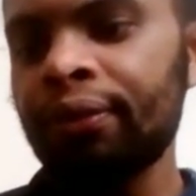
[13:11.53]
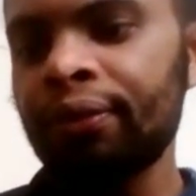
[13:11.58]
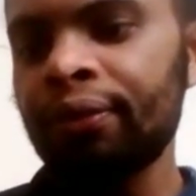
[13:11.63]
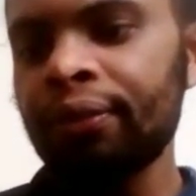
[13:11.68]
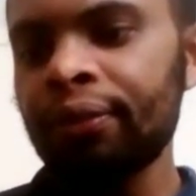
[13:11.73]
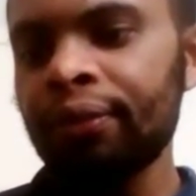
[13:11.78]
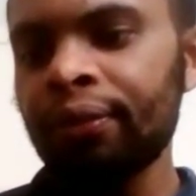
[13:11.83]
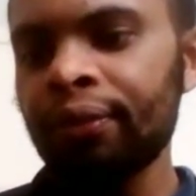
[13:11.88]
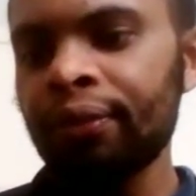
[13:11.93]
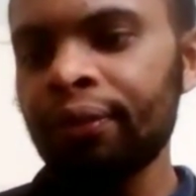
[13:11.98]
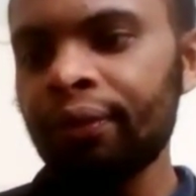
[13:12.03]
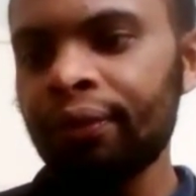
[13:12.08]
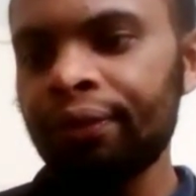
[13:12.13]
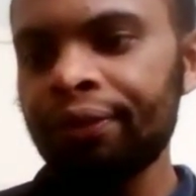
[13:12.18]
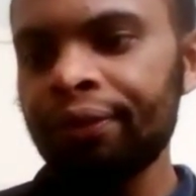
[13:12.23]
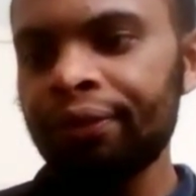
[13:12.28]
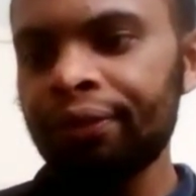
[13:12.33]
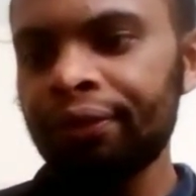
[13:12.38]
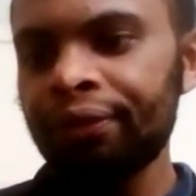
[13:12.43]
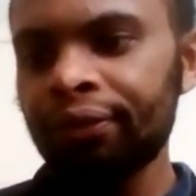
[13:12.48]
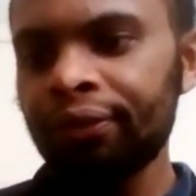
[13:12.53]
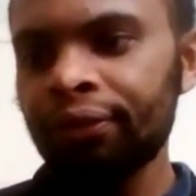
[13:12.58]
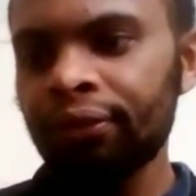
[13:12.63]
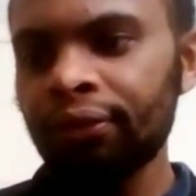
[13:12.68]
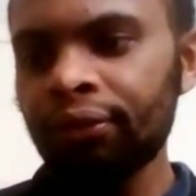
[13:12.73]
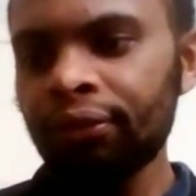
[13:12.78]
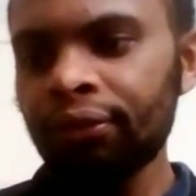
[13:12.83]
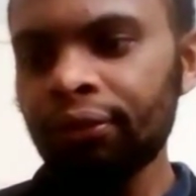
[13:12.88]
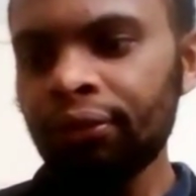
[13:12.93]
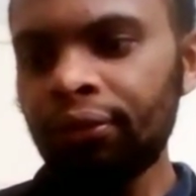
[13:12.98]

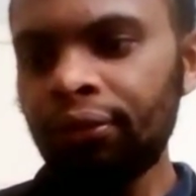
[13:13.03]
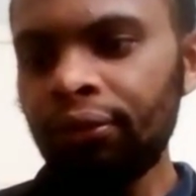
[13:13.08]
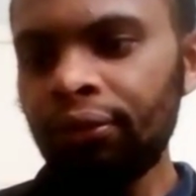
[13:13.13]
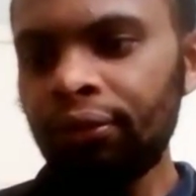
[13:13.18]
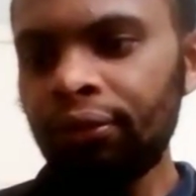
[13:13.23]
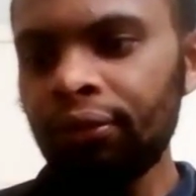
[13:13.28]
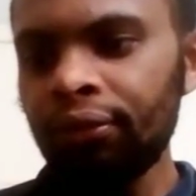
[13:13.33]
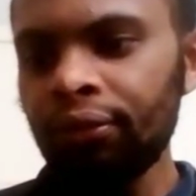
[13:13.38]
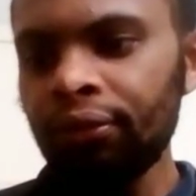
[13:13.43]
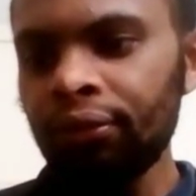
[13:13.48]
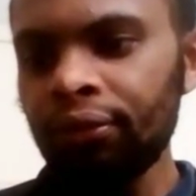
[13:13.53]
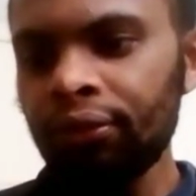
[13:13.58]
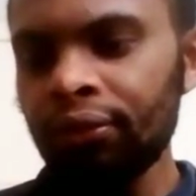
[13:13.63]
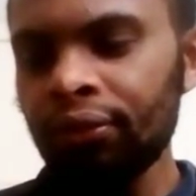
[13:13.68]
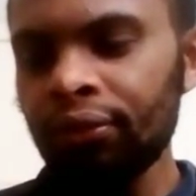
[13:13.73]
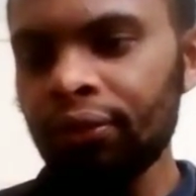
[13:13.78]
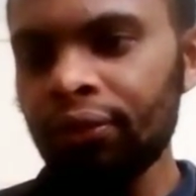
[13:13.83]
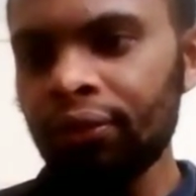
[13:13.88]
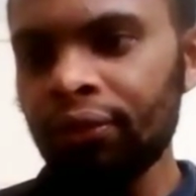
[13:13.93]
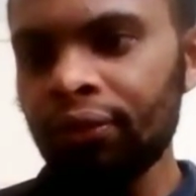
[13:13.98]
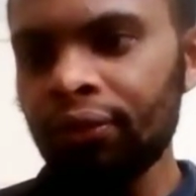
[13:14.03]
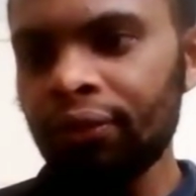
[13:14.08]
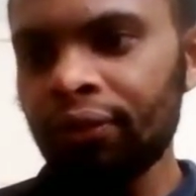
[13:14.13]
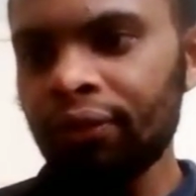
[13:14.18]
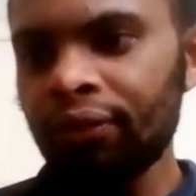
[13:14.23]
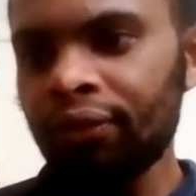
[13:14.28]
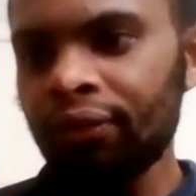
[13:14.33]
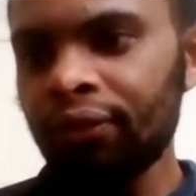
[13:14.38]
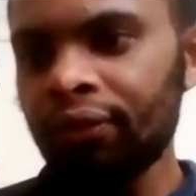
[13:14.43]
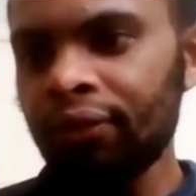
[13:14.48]

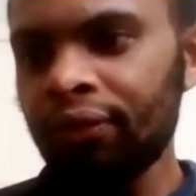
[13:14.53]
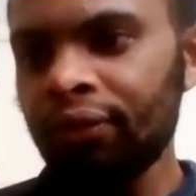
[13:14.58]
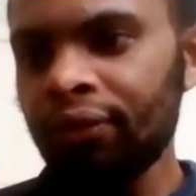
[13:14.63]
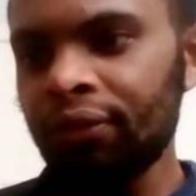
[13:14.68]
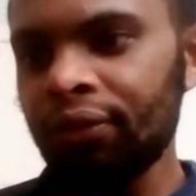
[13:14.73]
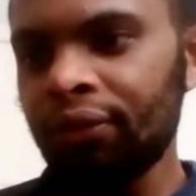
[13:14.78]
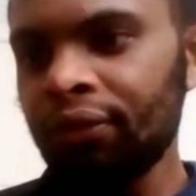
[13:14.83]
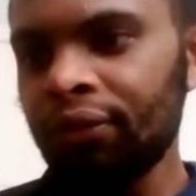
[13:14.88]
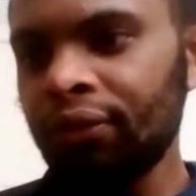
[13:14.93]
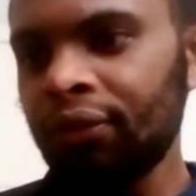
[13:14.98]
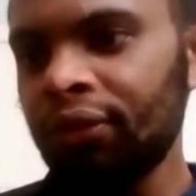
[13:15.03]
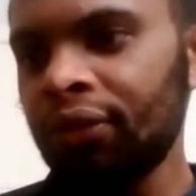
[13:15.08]
[no speech]